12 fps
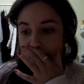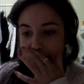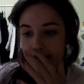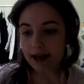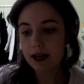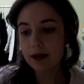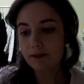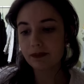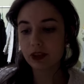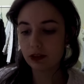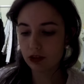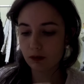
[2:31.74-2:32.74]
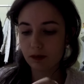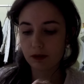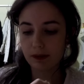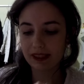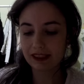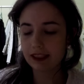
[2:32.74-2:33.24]
I'm going to put
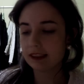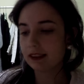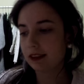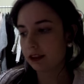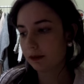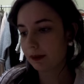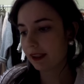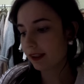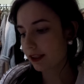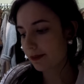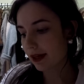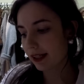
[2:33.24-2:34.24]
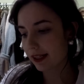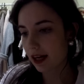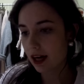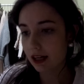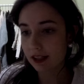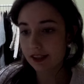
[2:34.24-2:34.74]
my glasses because my
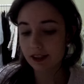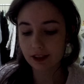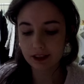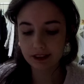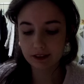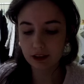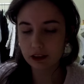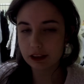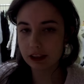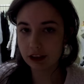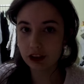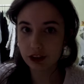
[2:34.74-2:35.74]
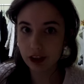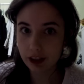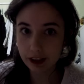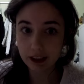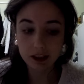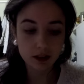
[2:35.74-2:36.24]
eyes are starting to
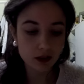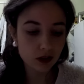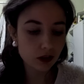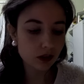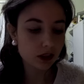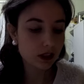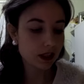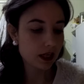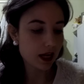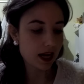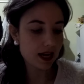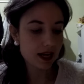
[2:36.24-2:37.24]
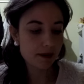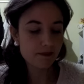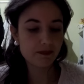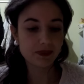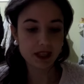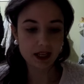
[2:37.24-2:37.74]
hurt a lot.
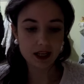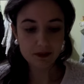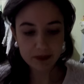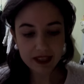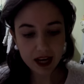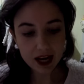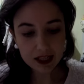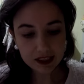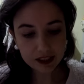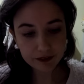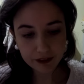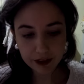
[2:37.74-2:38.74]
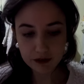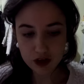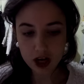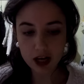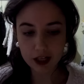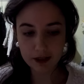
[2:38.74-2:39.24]
I've been asked a few
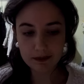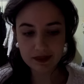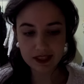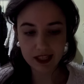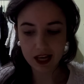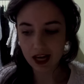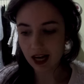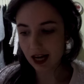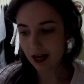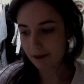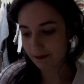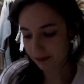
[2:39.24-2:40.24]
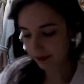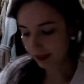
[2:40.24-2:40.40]
times, I've